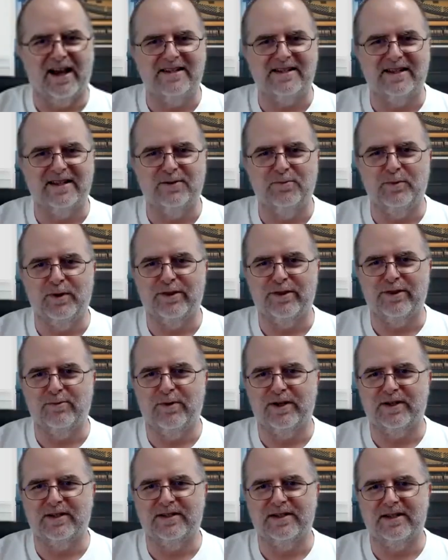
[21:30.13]
in with
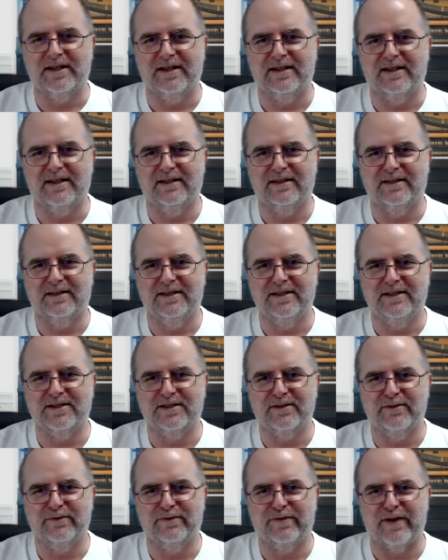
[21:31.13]
what
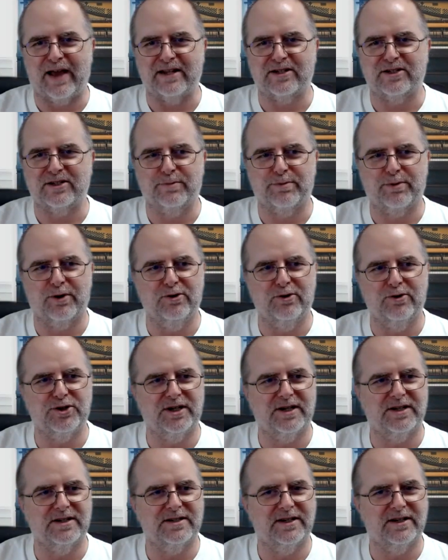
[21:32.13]
is fast
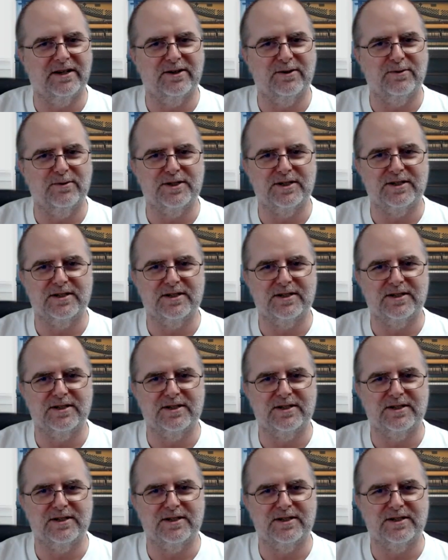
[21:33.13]
approaching us here, which is